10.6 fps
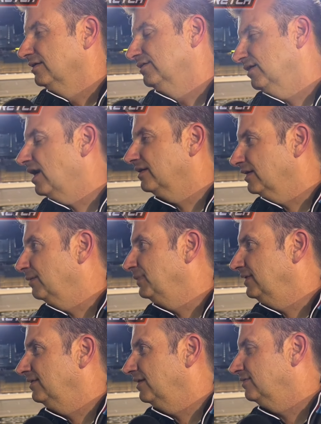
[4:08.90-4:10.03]

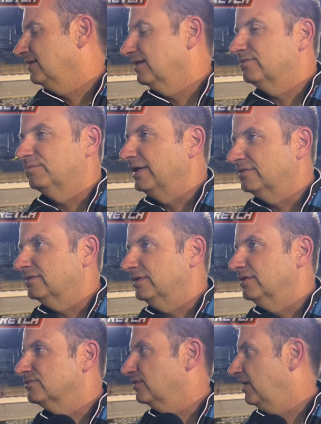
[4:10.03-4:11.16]
That makes
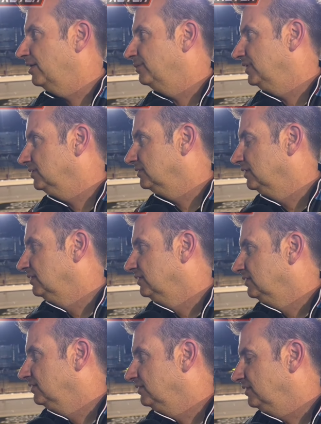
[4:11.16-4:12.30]
sense, right? But
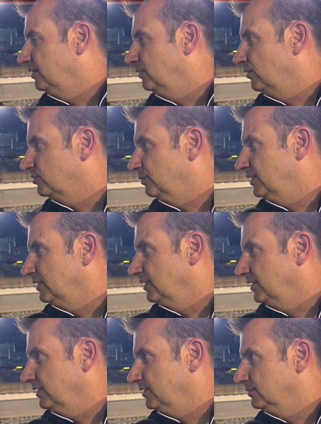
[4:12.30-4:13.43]
you know,
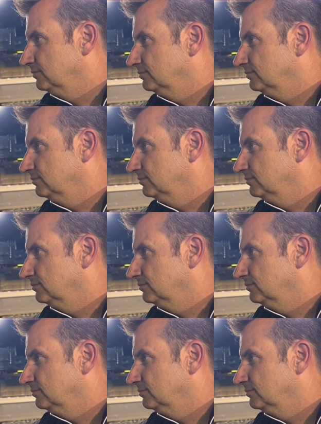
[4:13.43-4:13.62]
ultimately,